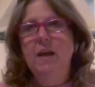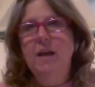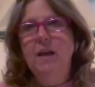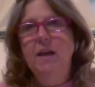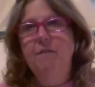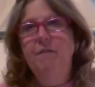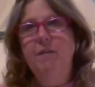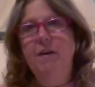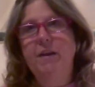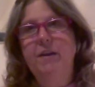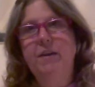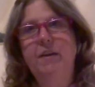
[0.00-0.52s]

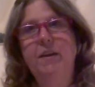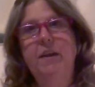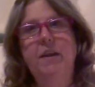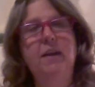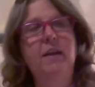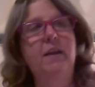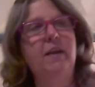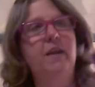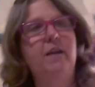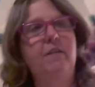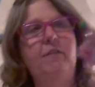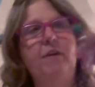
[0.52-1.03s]
if I
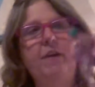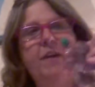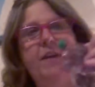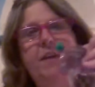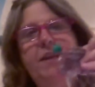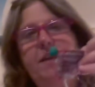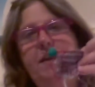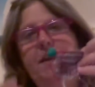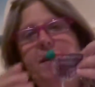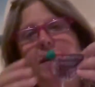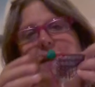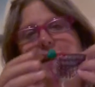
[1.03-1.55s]

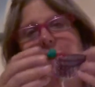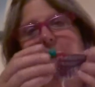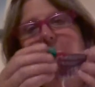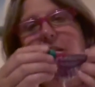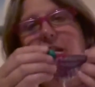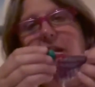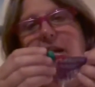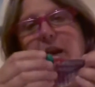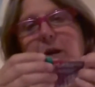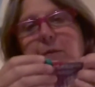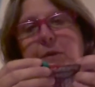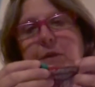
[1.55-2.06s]
did it
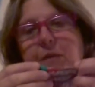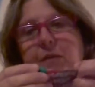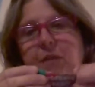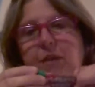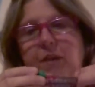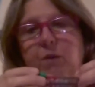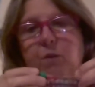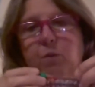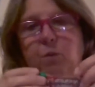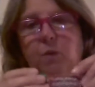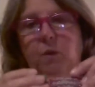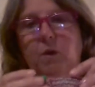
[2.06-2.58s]
again, I mean,
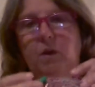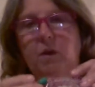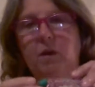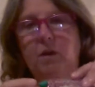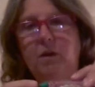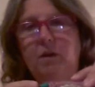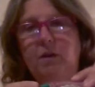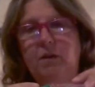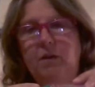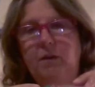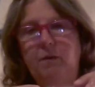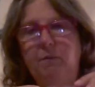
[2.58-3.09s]
this
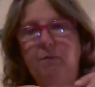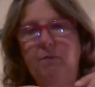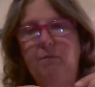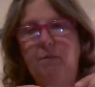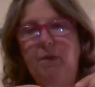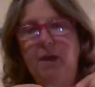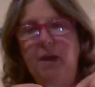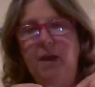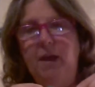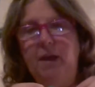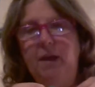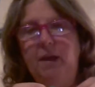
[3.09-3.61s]
works,
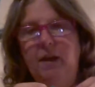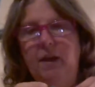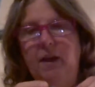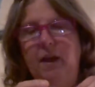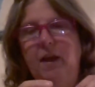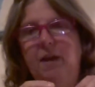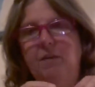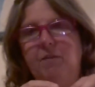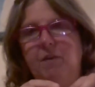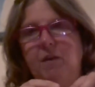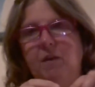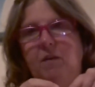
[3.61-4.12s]
but I
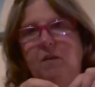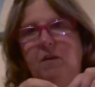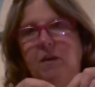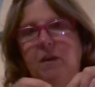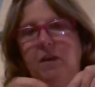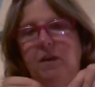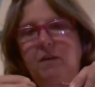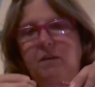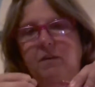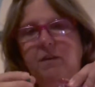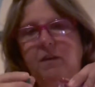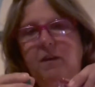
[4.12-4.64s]
have
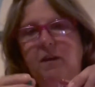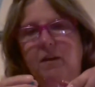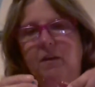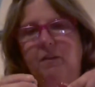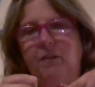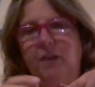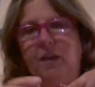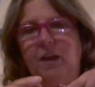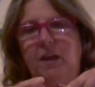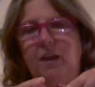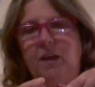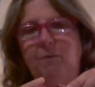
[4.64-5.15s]
clay stuck on
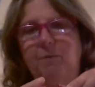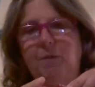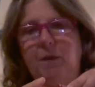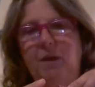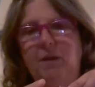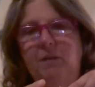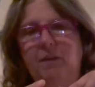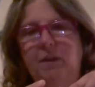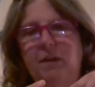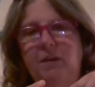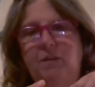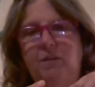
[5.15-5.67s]
the end
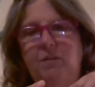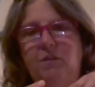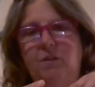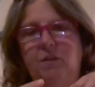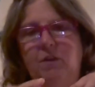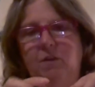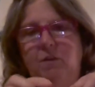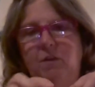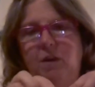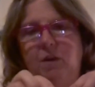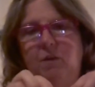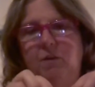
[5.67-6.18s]
because I
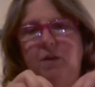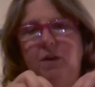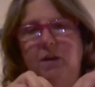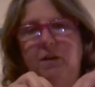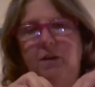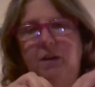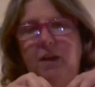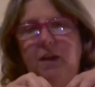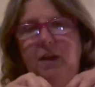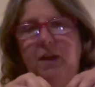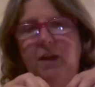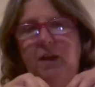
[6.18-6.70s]
do not want to
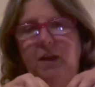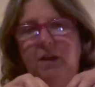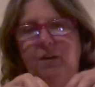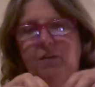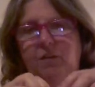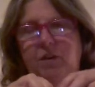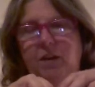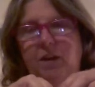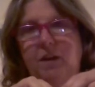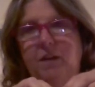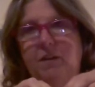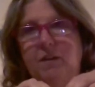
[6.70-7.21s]
take any
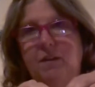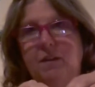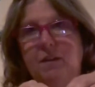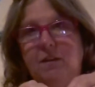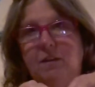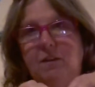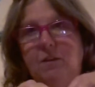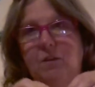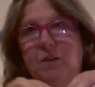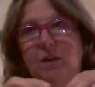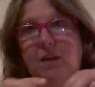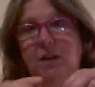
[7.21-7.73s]
chances
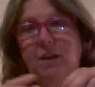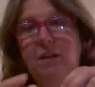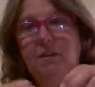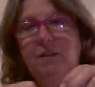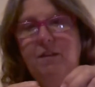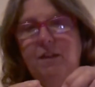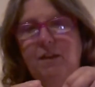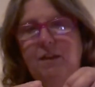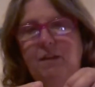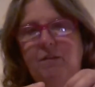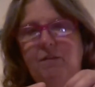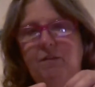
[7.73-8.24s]
on
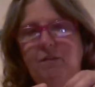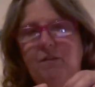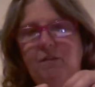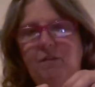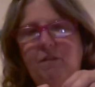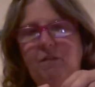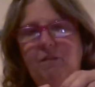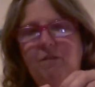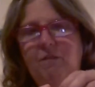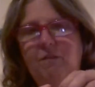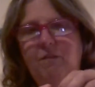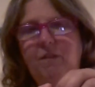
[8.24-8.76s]
anything
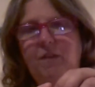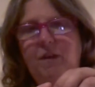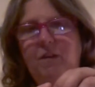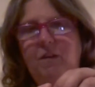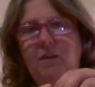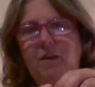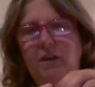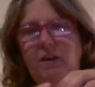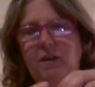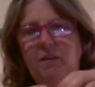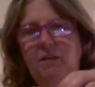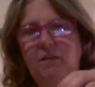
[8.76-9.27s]

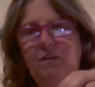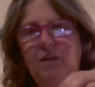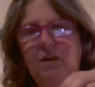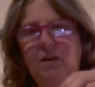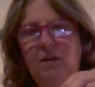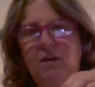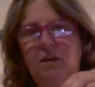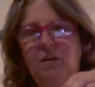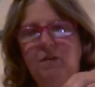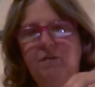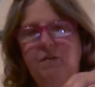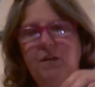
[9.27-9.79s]
falling
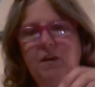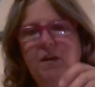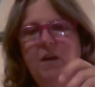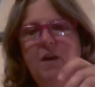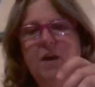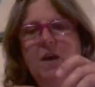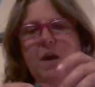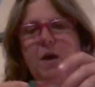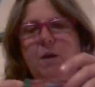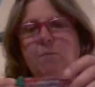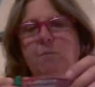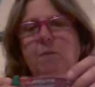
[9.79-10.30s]
off.
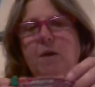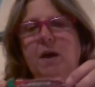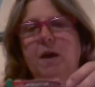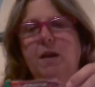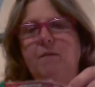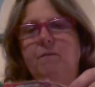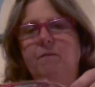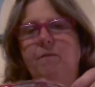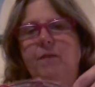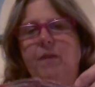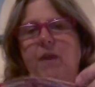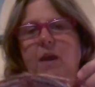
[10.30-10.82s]

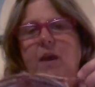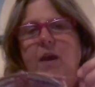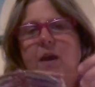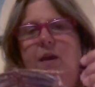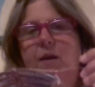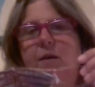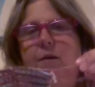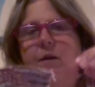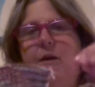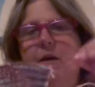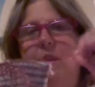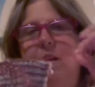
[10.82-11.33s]
But
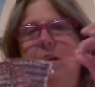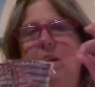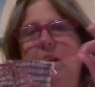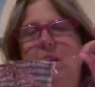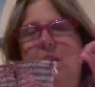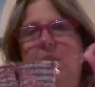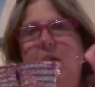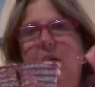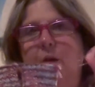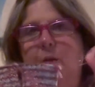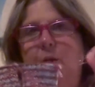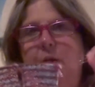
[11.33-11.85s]

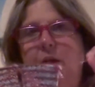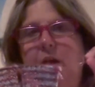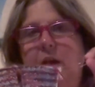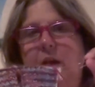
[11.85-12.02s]
I would